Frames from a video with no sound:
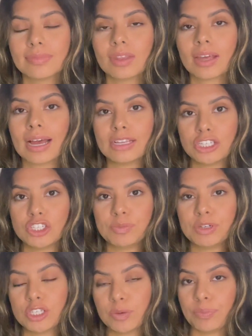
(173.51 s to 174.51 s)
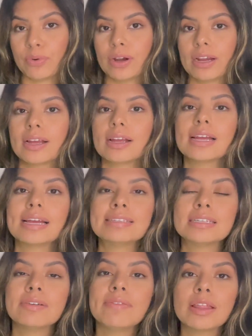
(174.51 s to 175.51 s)
customer support, is
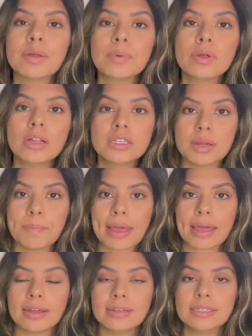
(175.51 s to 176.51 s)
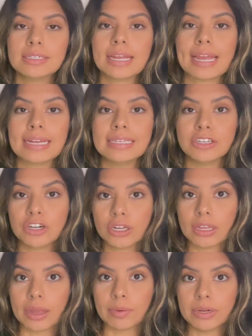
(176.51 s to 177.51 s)
it available on demand and in our
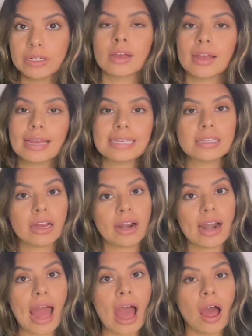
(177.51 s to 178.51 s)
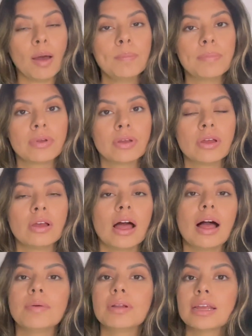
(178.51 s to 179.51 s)
language, is there an app,
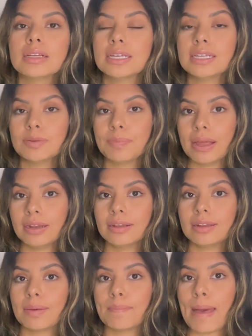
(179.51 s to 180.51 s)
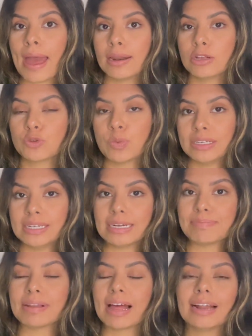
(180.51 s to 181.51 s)
I would like to independently manage my data
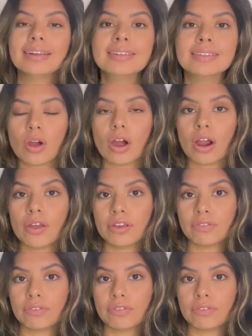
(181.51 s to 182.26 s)
plan, are there